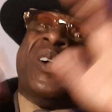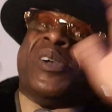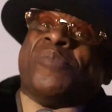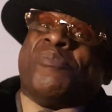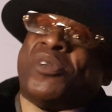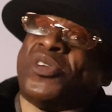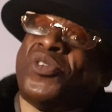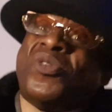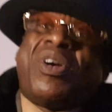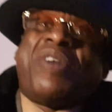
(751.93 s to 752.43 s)

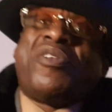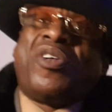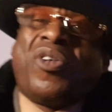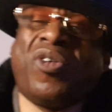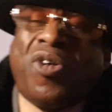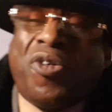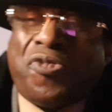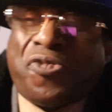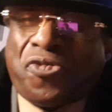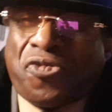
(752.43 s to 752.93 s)
But you haven't
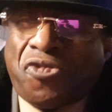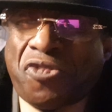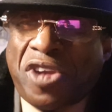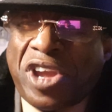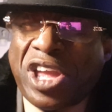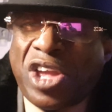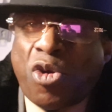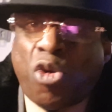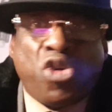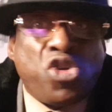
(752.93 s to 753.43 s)
got
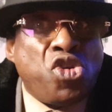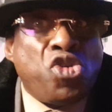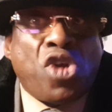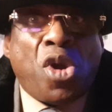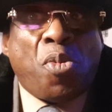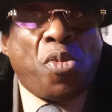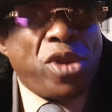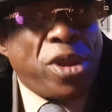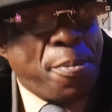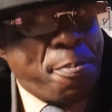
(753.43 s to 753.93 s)
3, or you
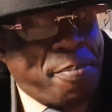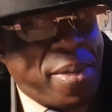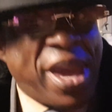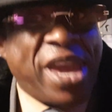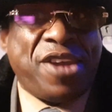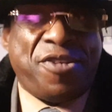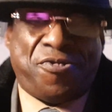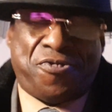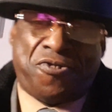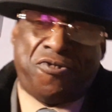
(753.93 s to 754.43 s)
don't want to
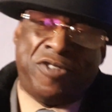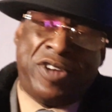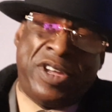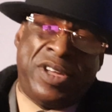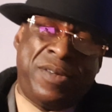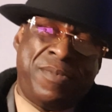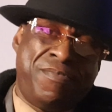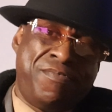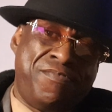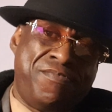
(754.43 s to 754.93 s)
pay 3.
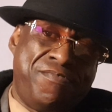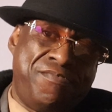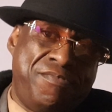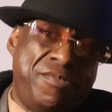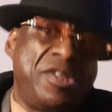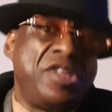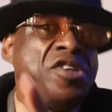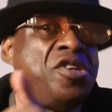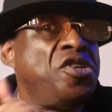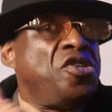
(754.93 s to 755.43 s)

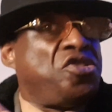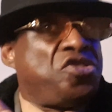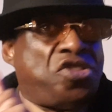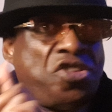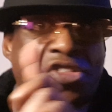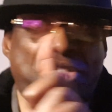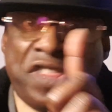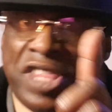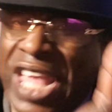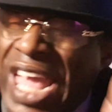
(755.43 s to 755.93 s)
So
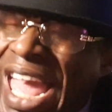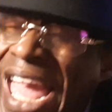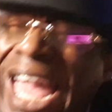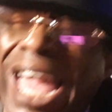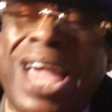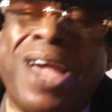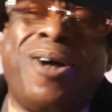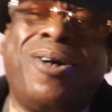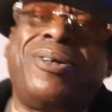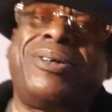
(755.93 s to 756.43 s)

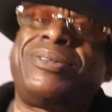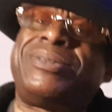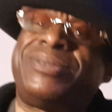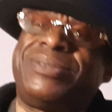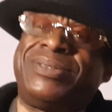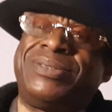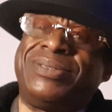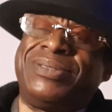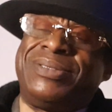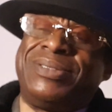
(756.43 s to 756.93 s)
now,
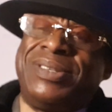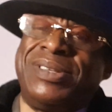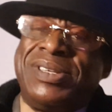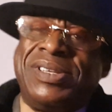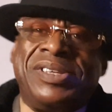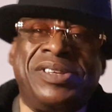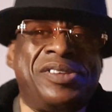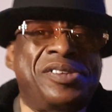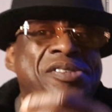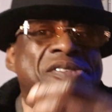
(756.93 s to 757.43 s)

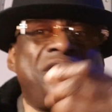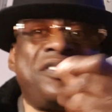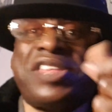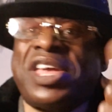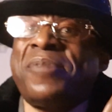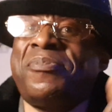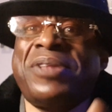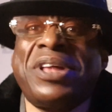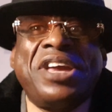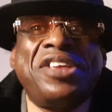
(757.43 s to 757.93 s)
they
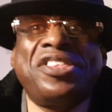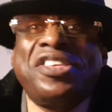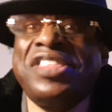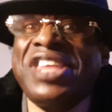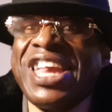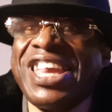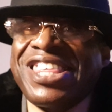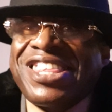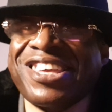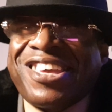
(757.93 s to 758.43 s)
play the
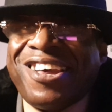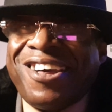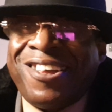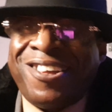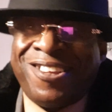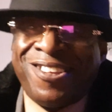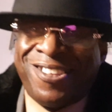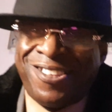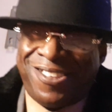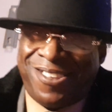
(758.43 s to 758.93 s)
next
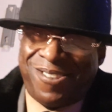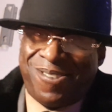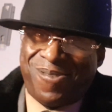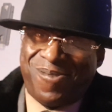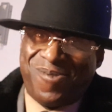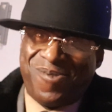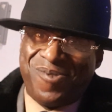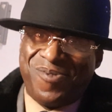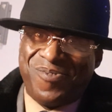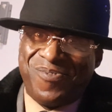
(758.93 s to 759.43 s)
card.
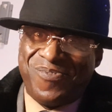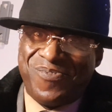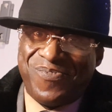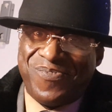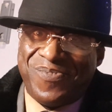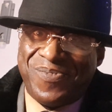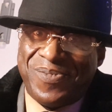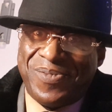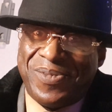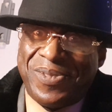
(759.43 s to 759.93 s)

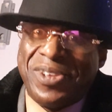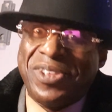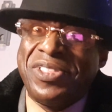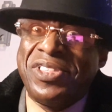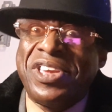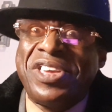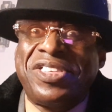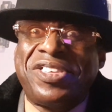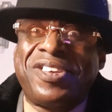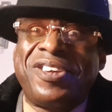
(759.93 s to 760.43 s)
The
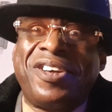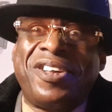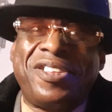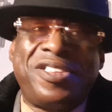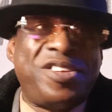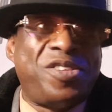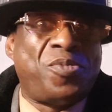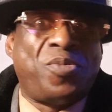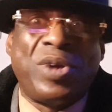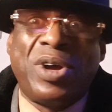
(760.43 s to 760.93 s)
next card
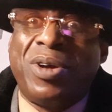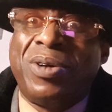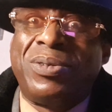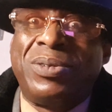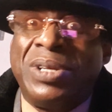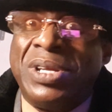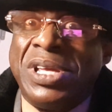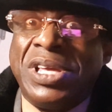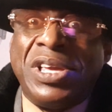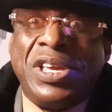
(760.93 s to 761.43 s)
is, well,
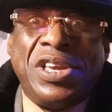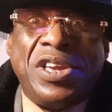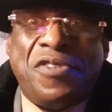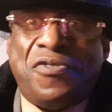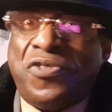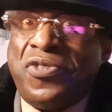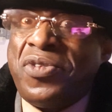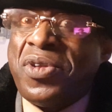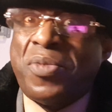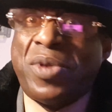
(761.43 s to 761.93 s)
if
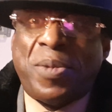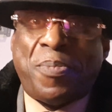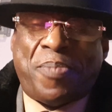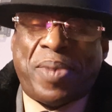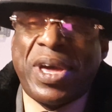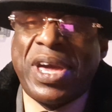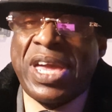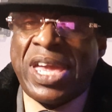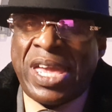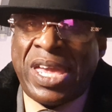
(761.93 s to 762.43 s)
you don't want to
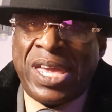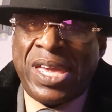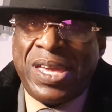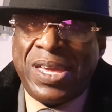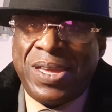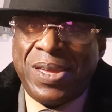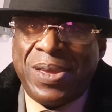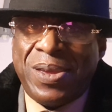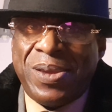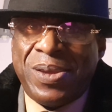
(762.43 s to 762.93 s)
pay,
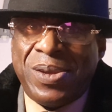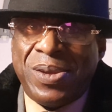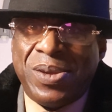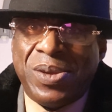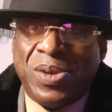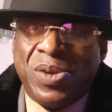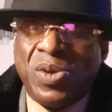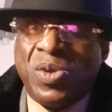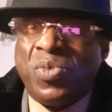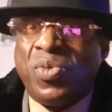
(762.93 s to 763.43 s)

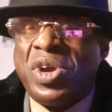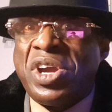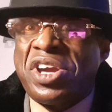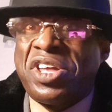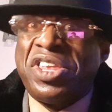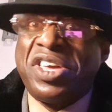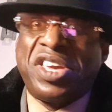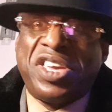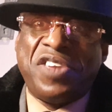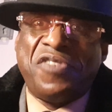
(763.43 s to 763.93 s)
we're going
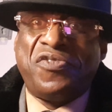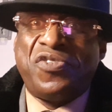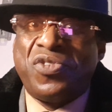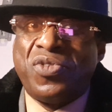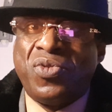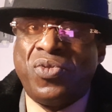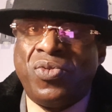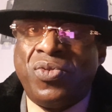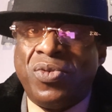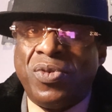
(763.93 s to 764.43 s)
to give
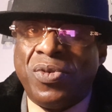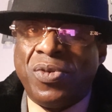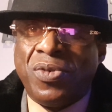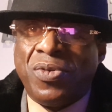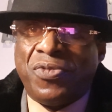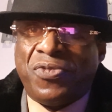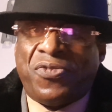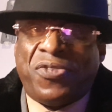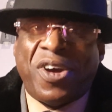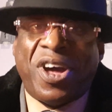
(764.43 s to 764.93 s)
you
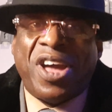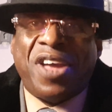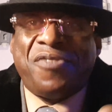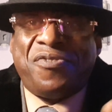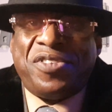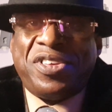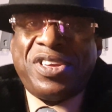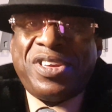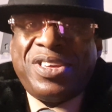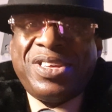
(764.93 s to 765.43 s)
5
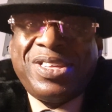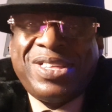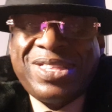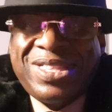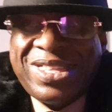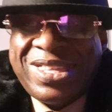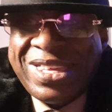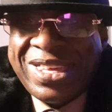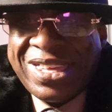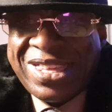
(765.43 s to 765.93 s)

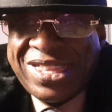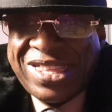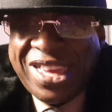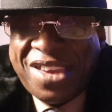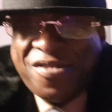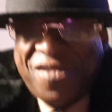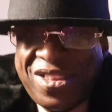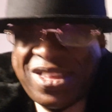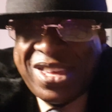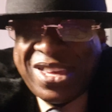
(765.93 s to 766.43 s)
years,
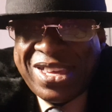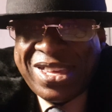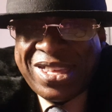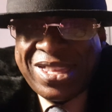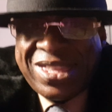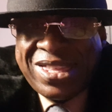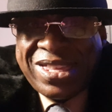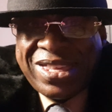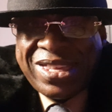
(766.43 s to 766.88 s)
7 years.